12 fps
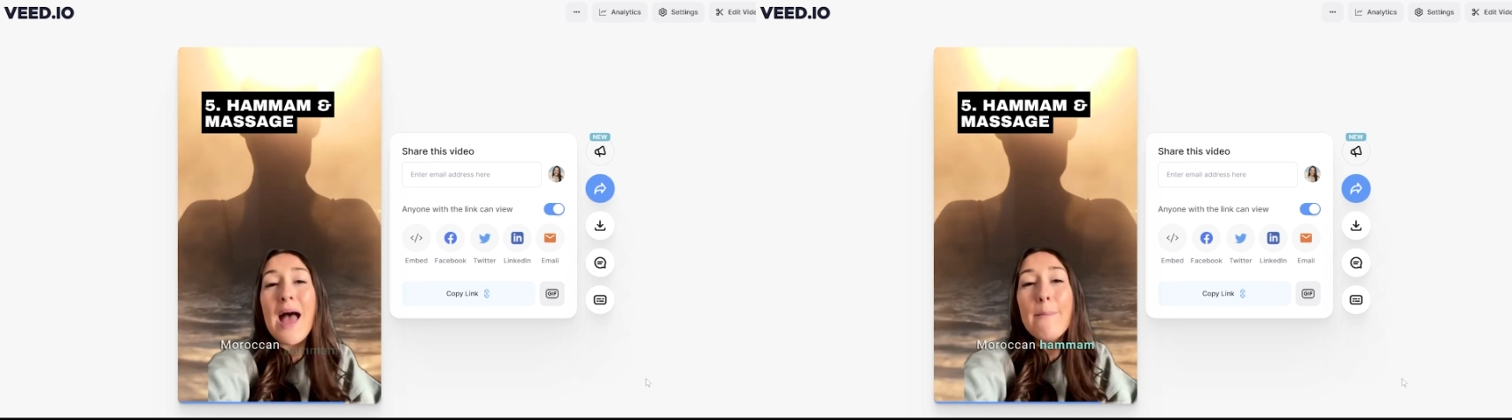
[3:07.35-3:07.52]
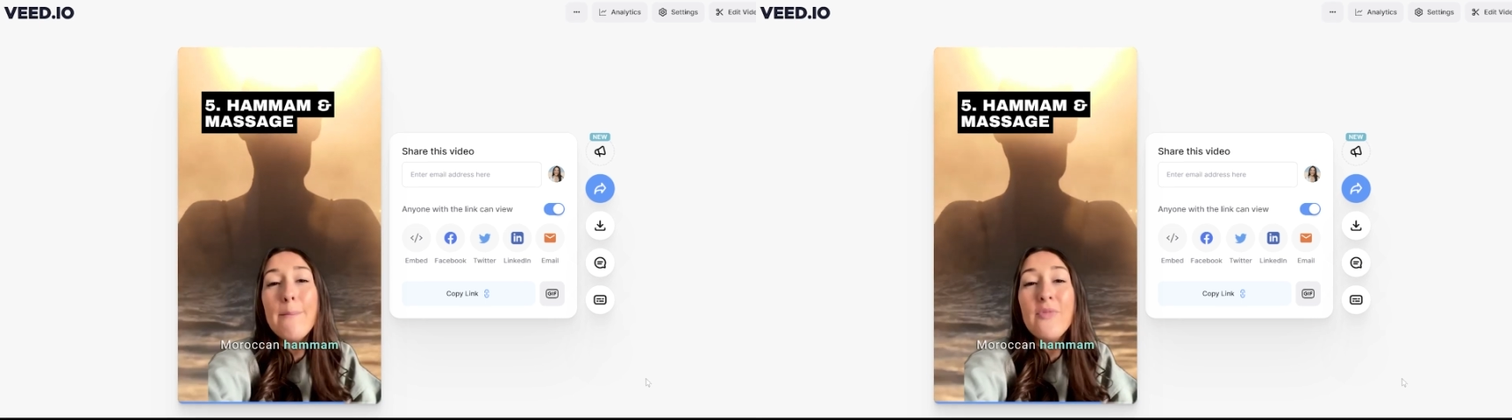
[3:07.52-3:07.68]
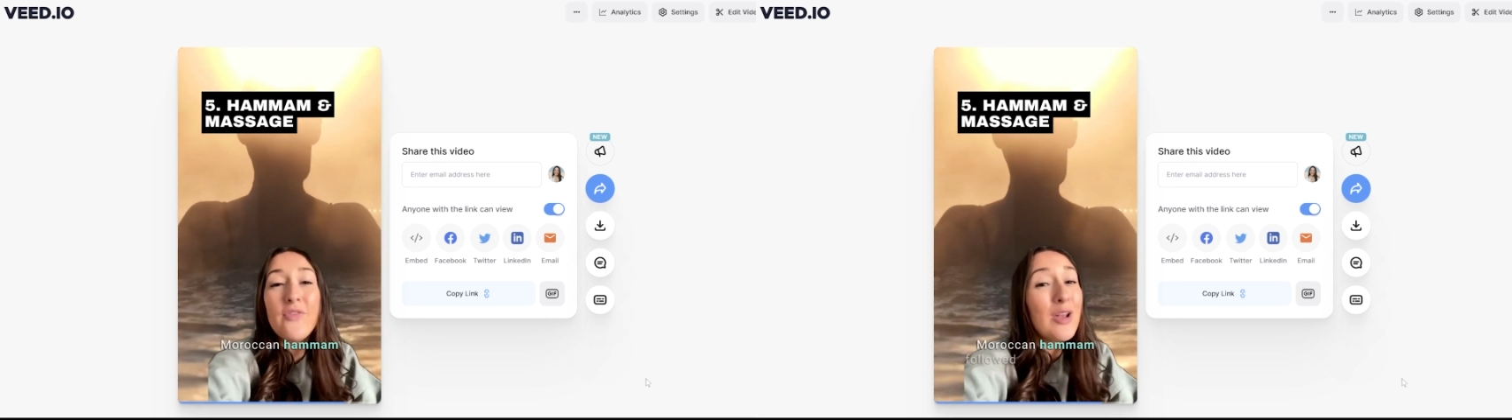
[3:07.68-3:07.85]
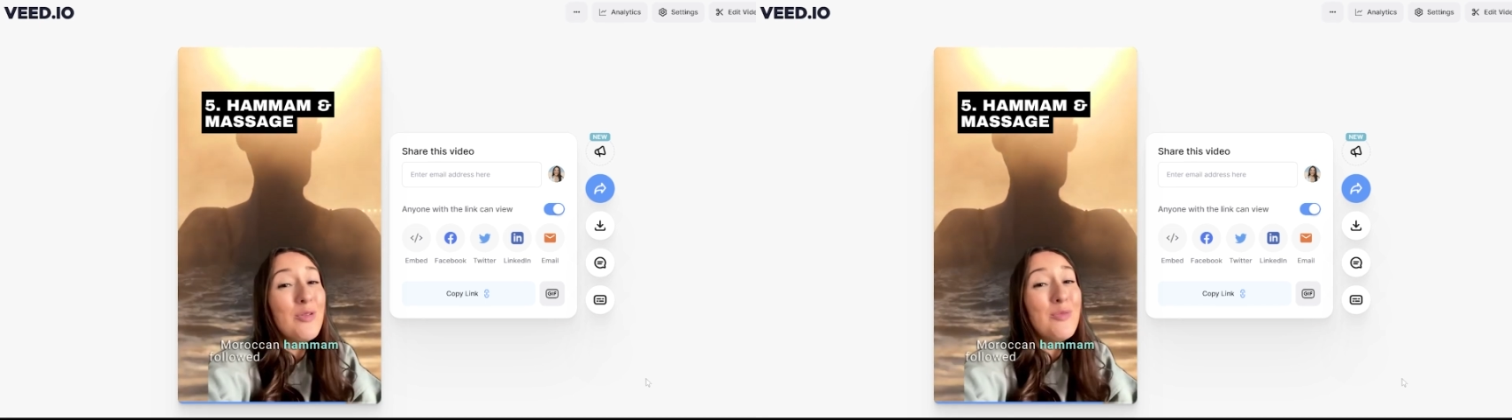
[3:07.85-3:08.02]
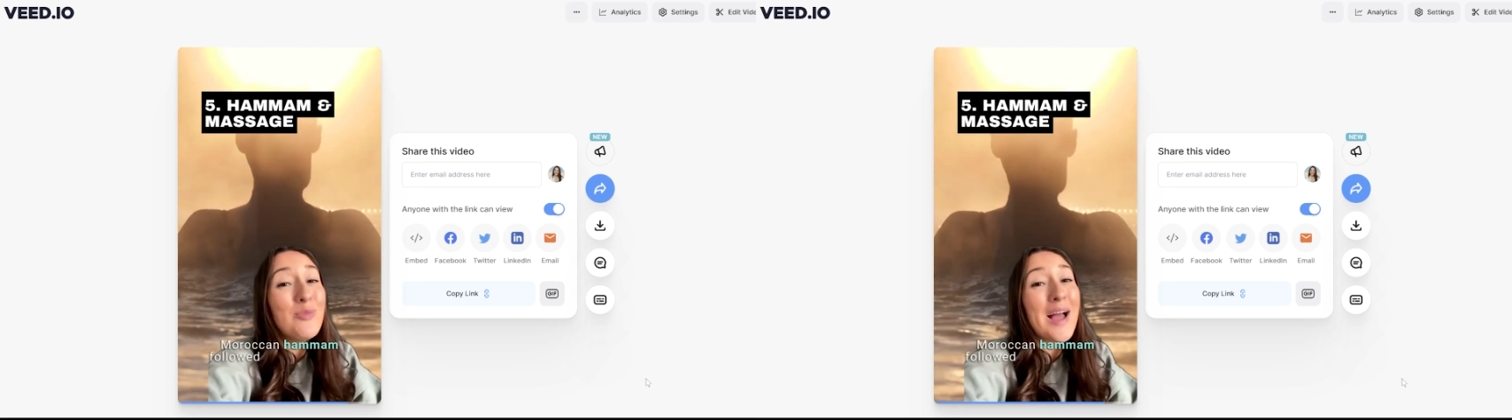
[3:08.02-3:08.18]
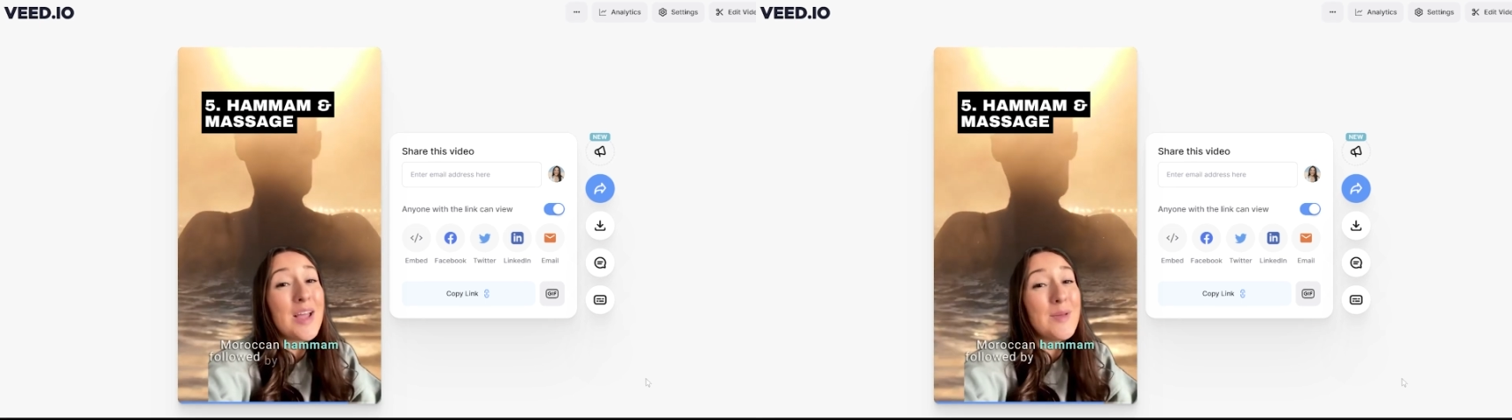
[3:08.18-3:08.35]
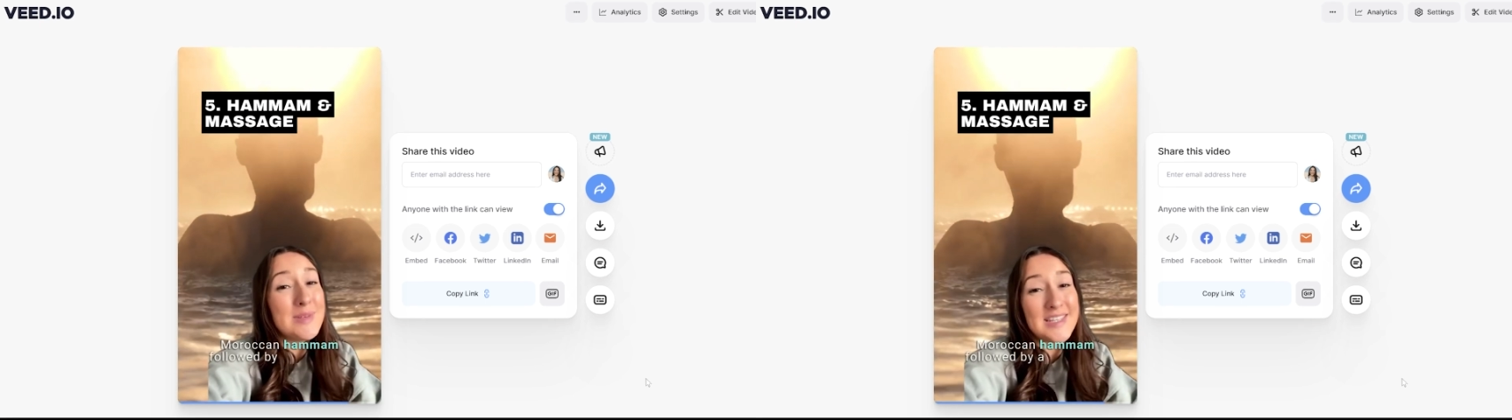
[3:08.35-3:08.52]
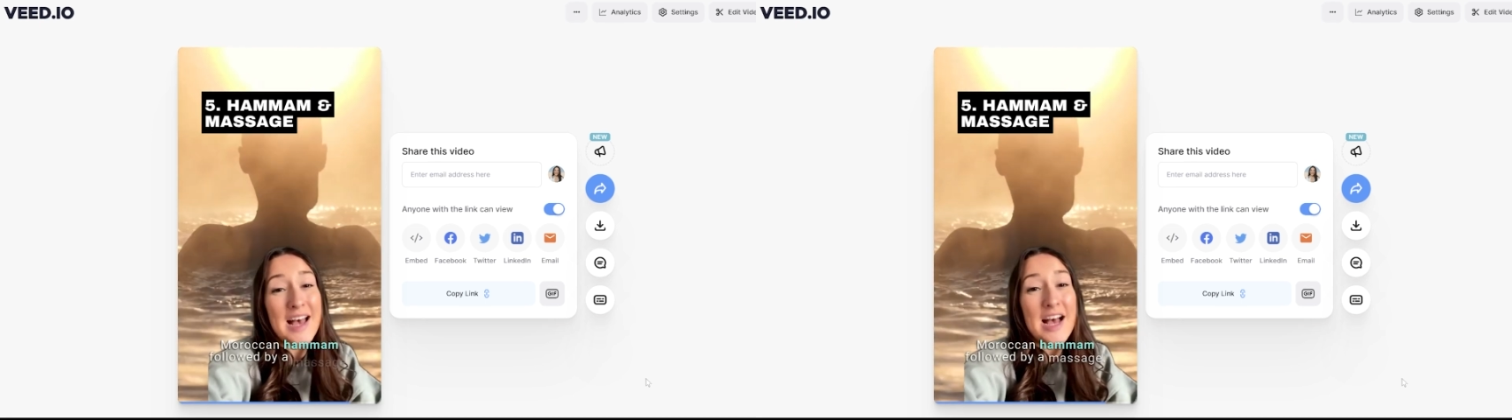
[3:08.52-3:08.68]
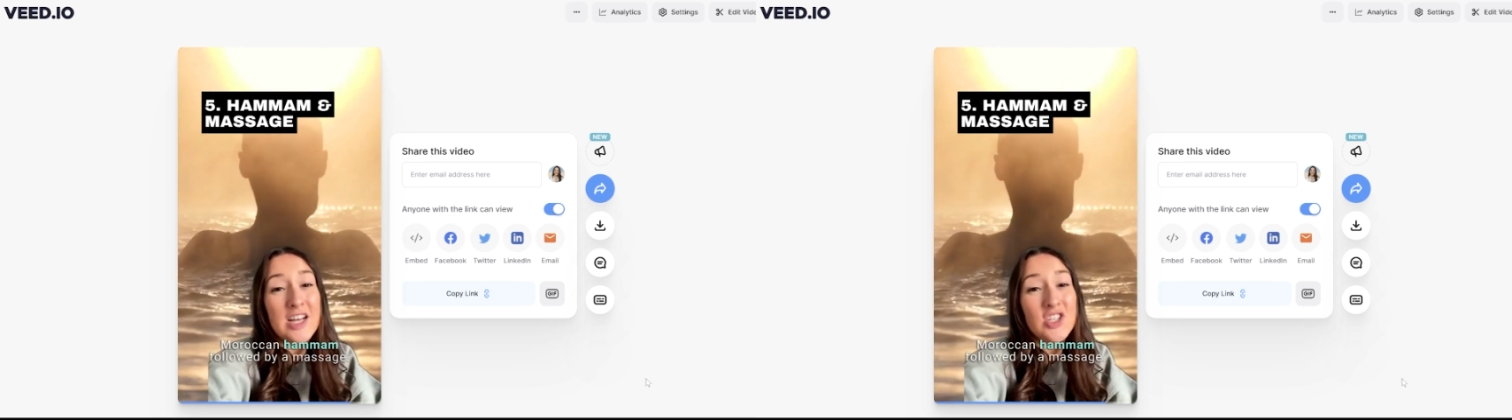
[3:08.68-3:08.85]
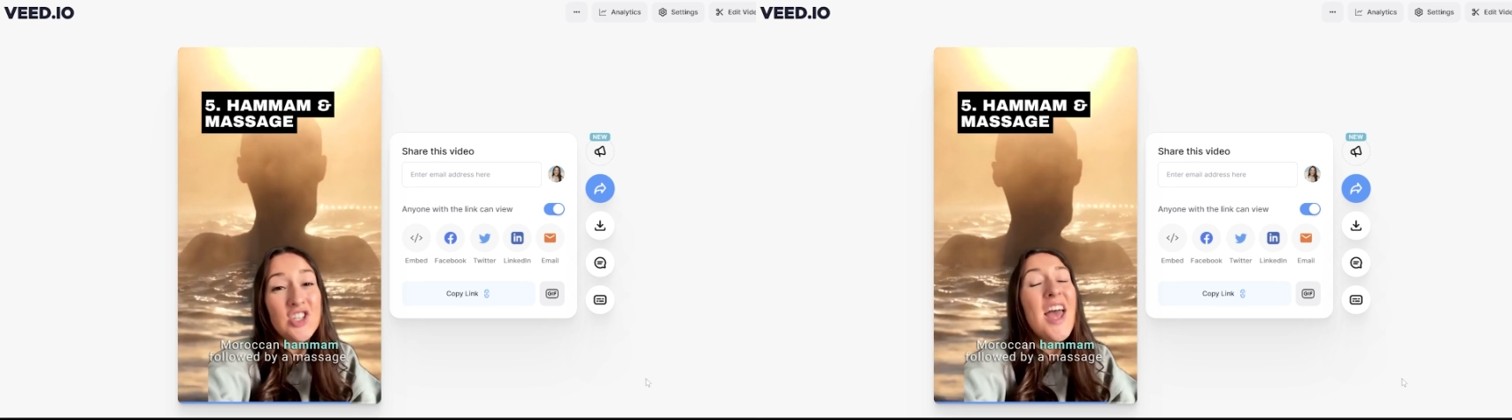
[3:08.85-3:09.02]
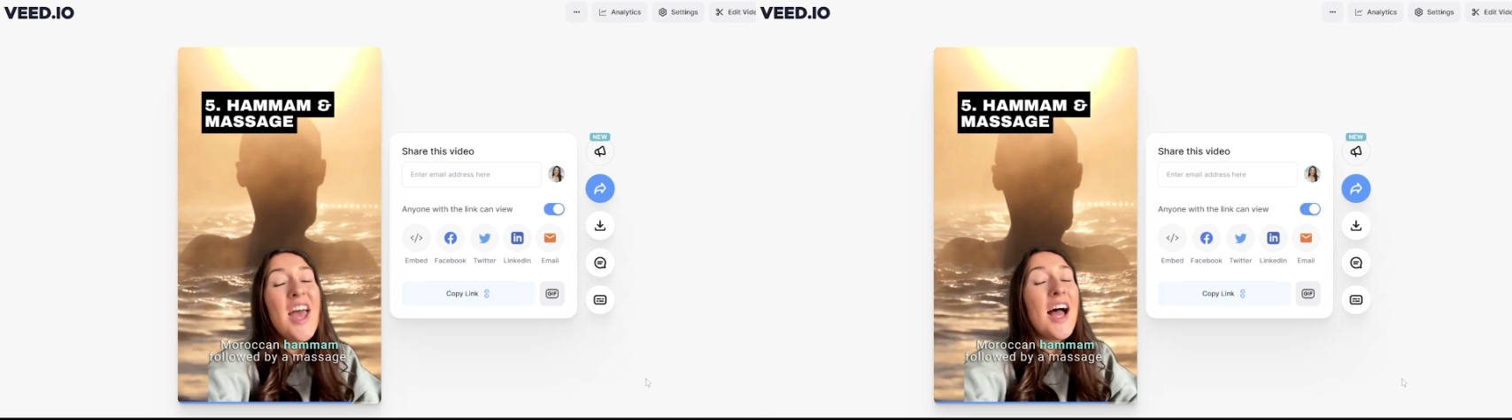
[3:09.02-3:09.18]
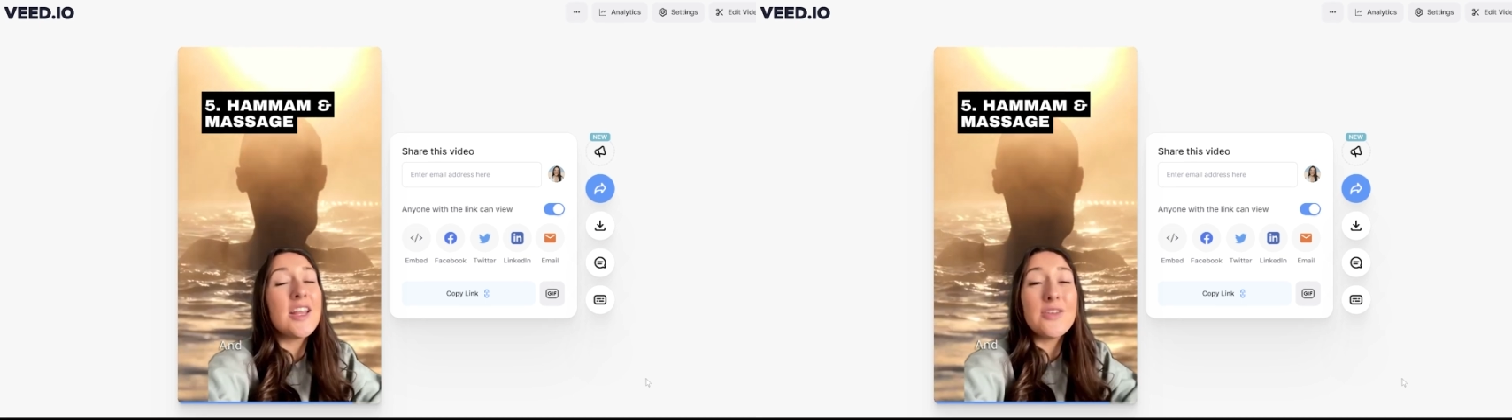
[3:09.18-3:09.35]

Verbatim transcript: hammam followed by a massage